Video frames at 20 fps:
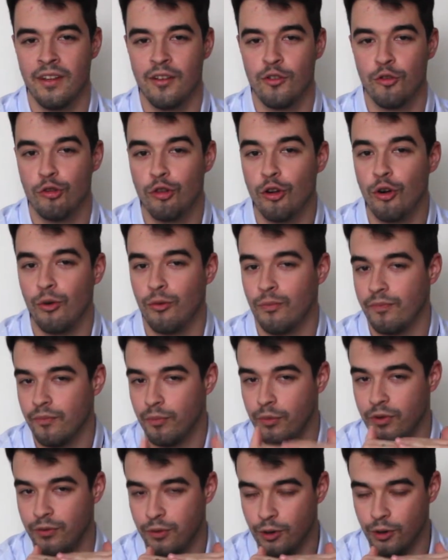So,
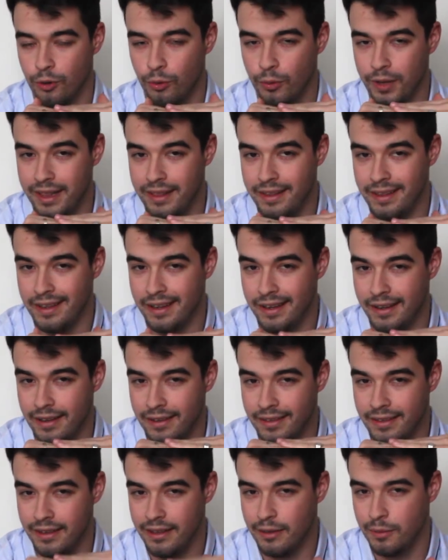before we dig
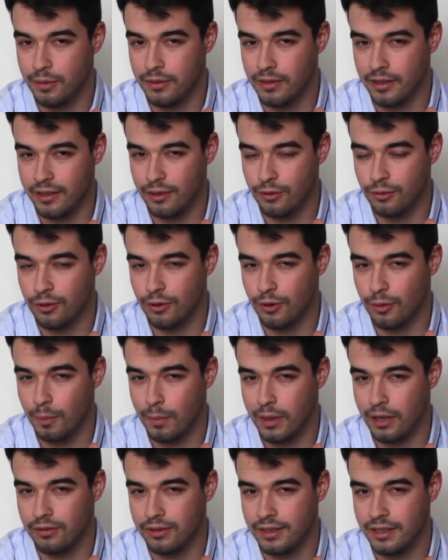deeper into
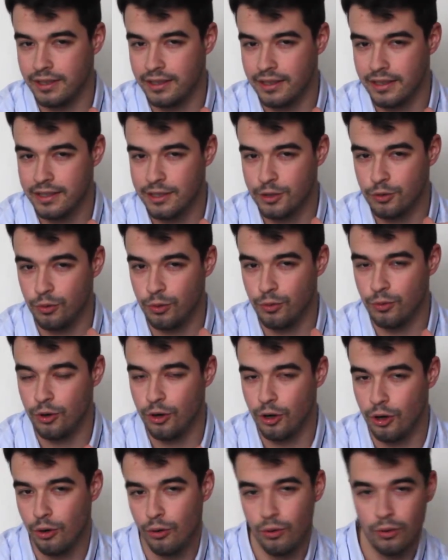compound interest, we'll
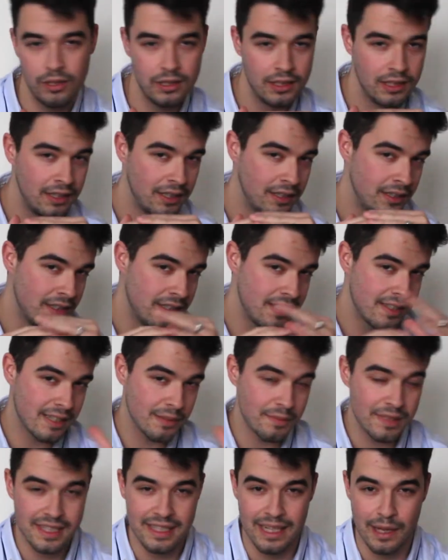go
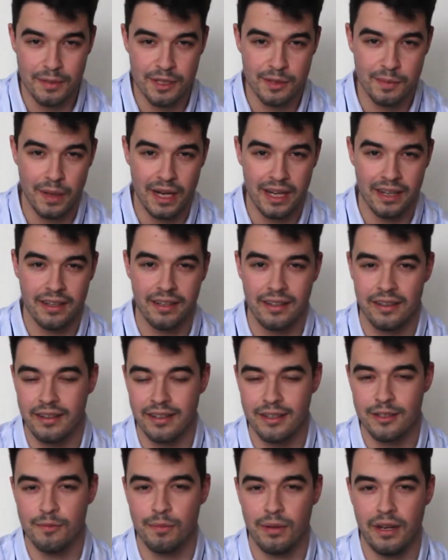some steps back and
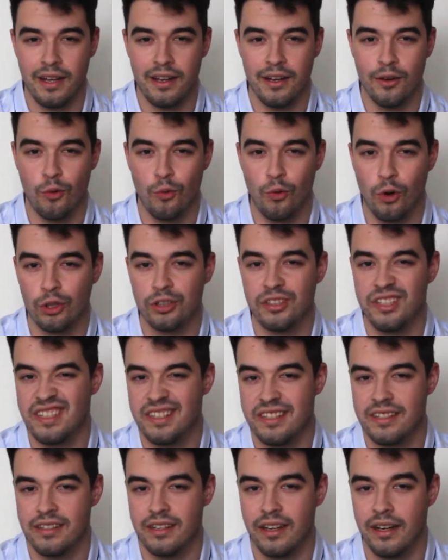explain what
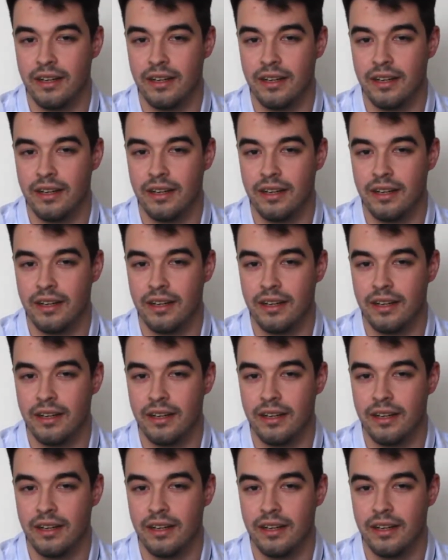is